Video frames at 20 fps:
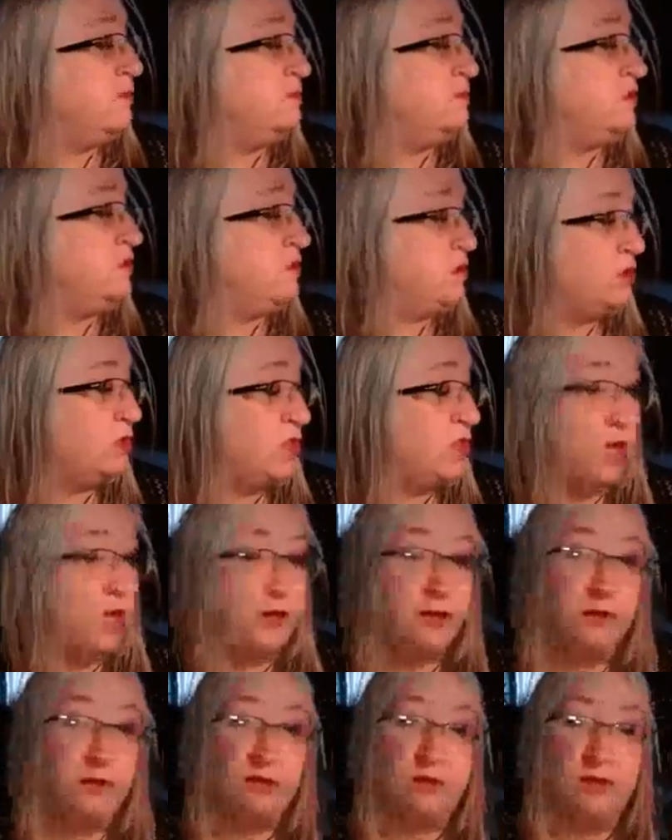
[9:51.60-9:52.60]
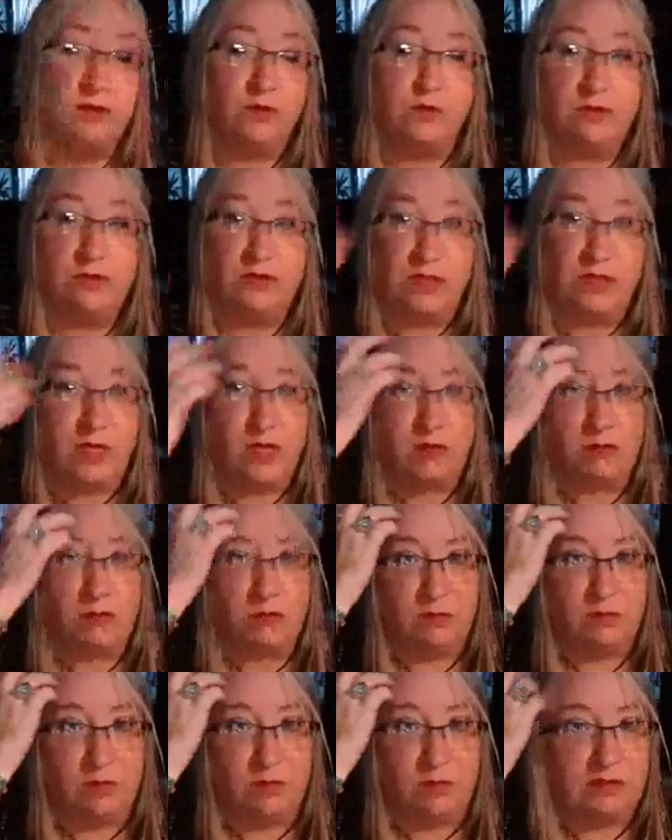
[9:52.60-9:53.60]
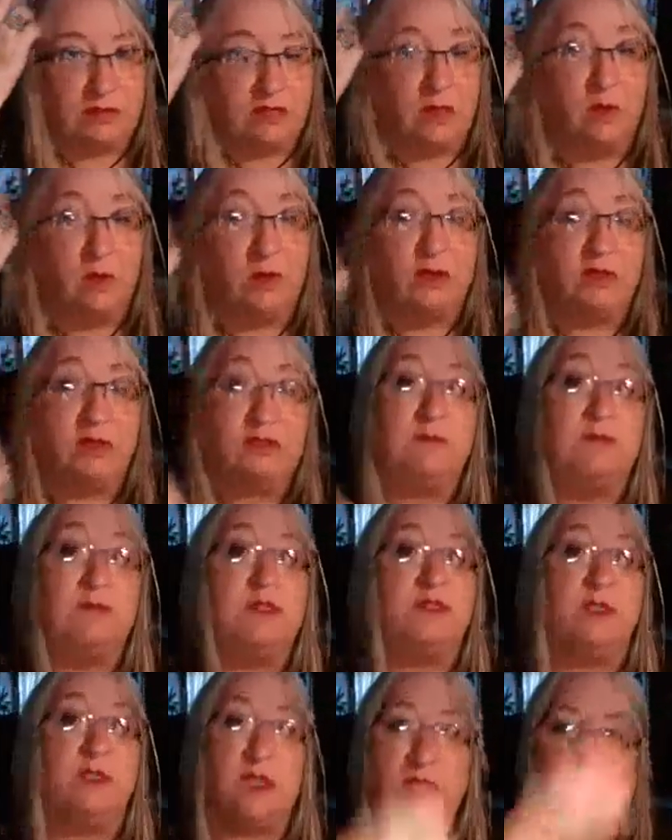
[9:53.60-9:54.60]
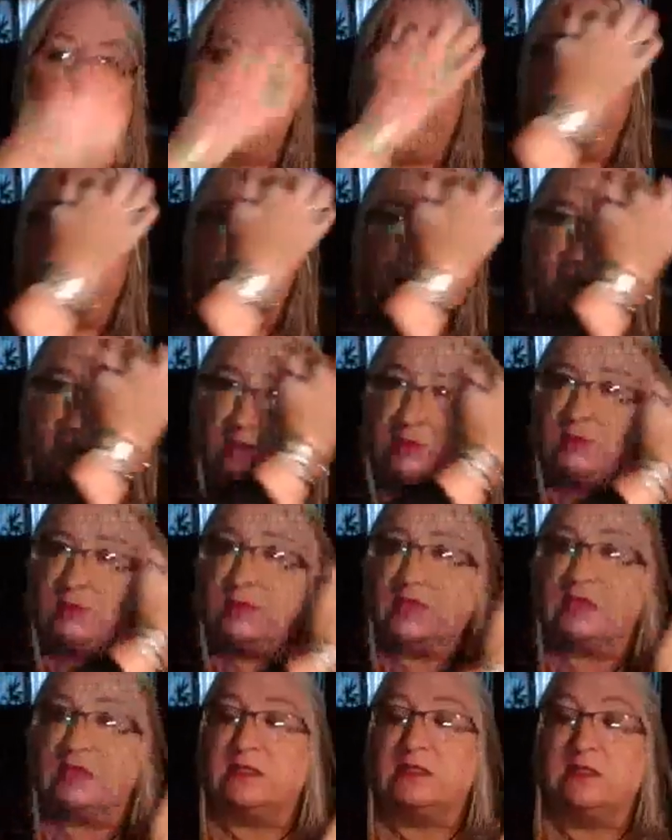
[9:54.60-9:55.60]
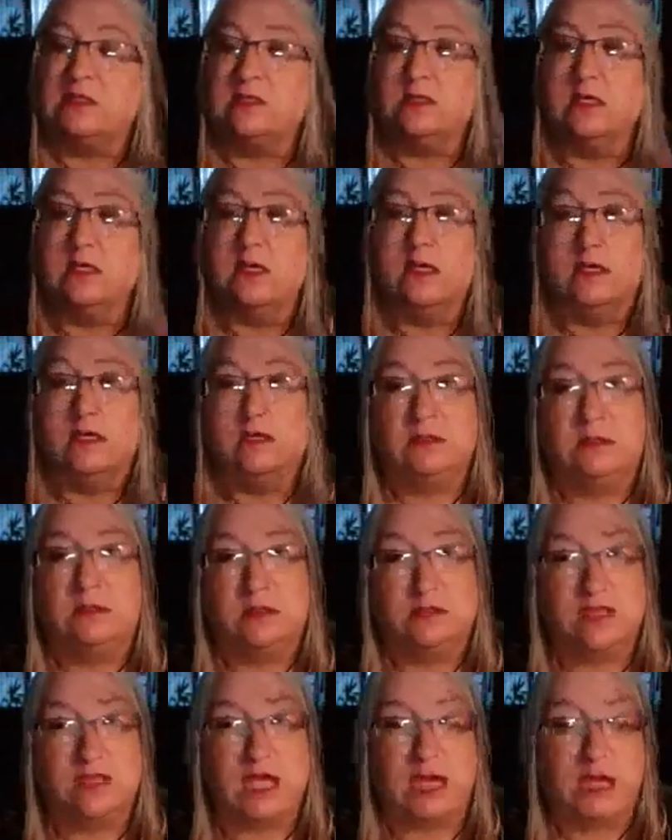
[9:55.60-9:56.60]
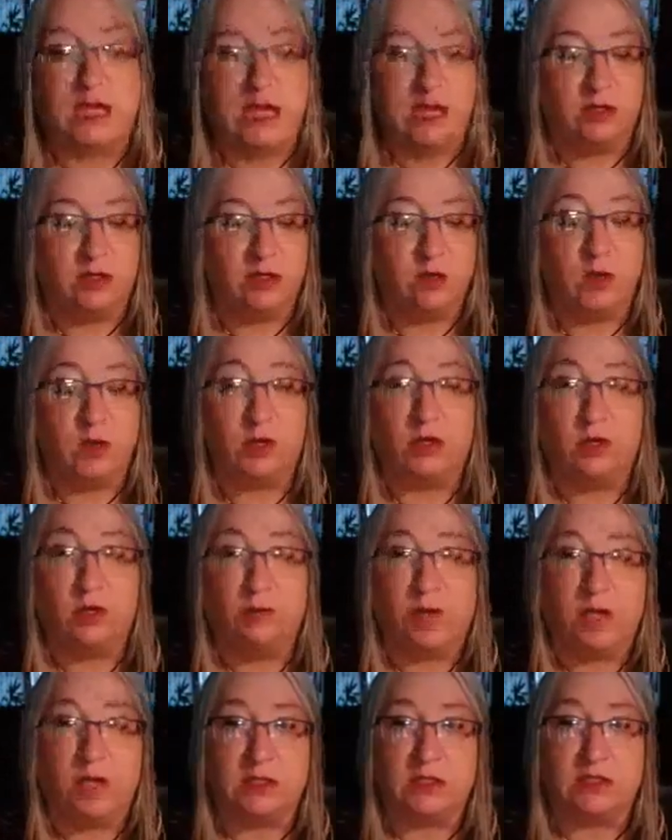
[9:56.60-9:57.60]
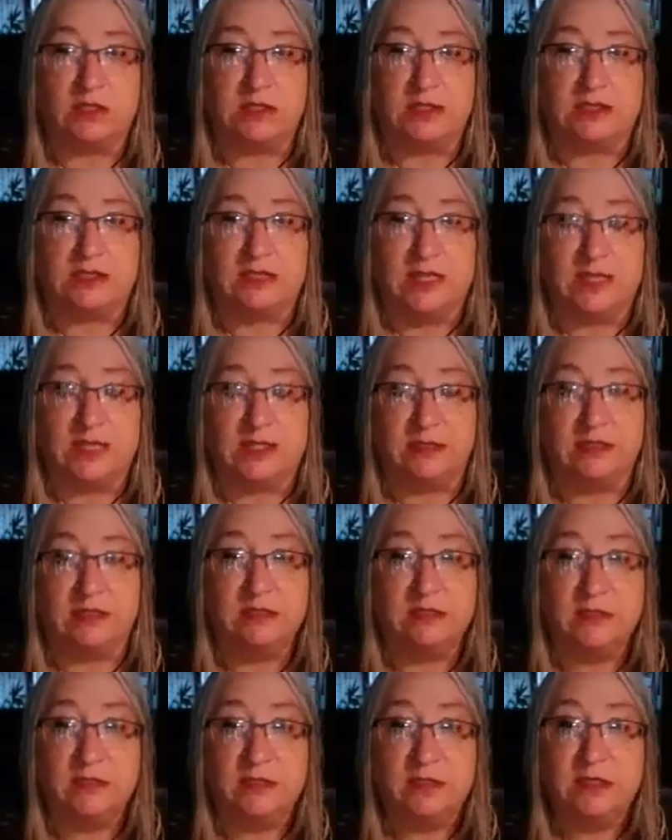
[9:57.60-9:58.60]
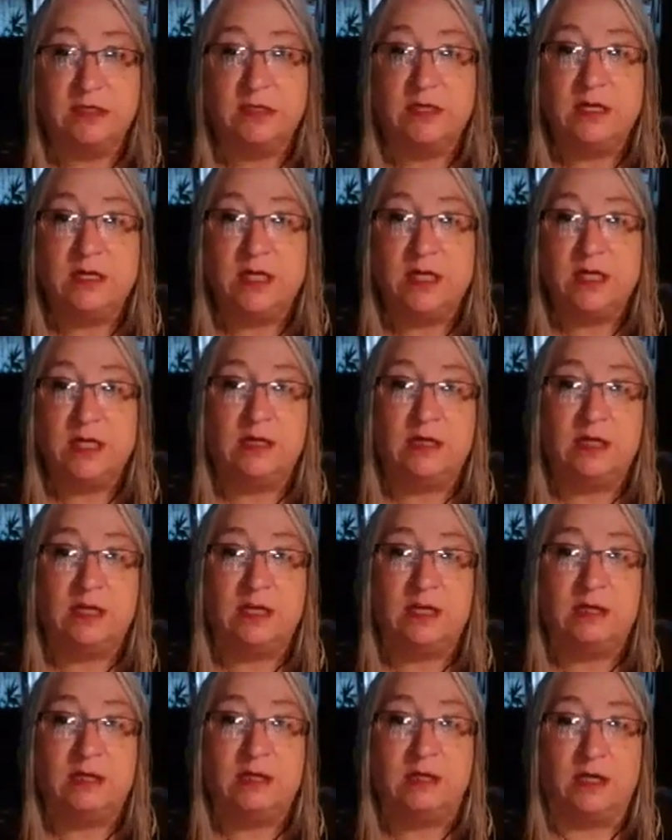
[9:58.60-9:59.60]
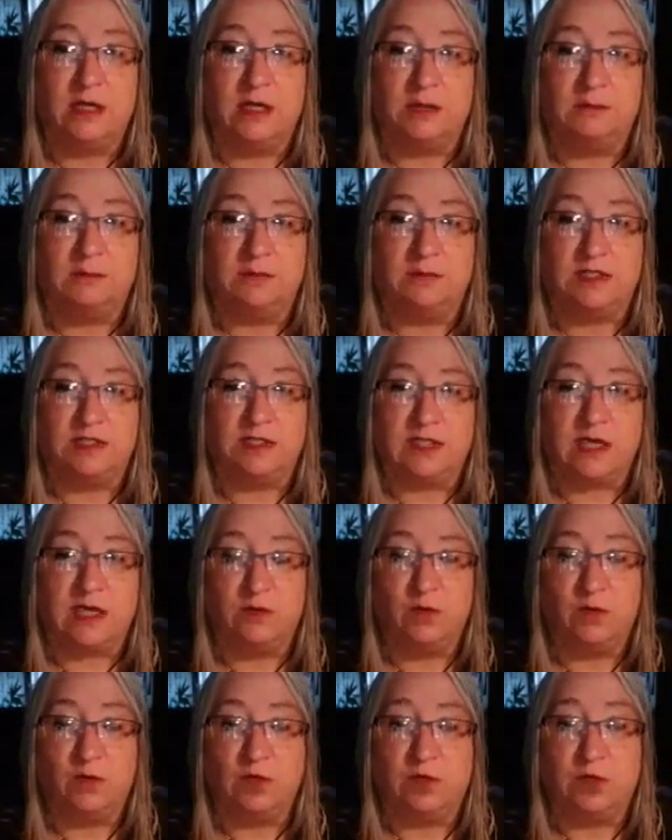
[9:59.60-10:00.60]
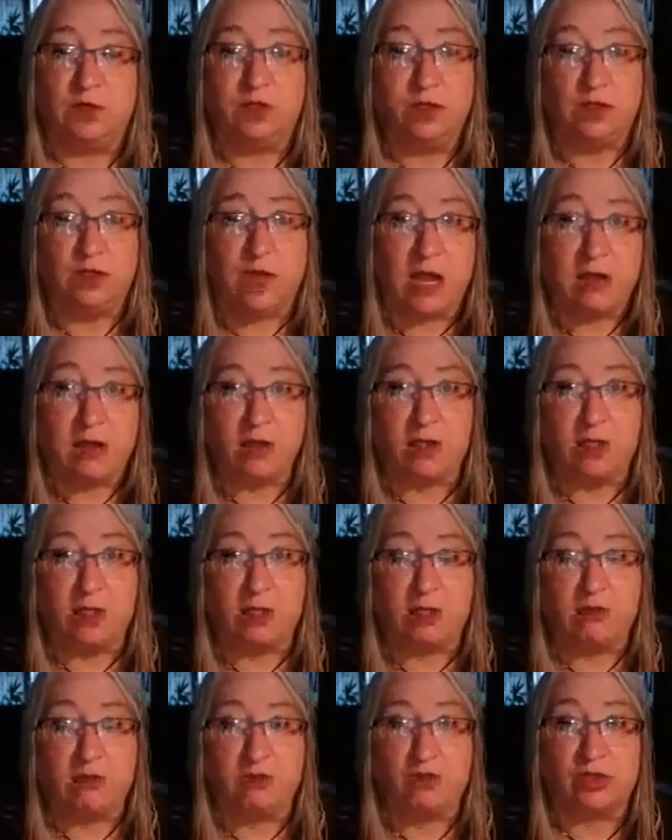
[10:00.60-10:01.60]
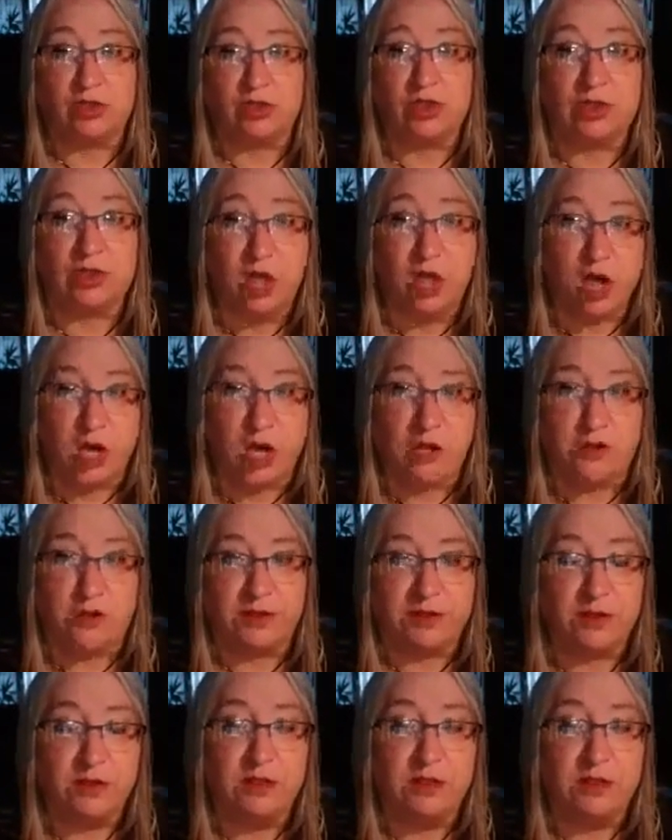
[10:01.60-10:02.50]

so cloth, so the reason like I said, I wanted to mention that up front is because decide how you want your box to stand, and then decide how you're going to use your cloth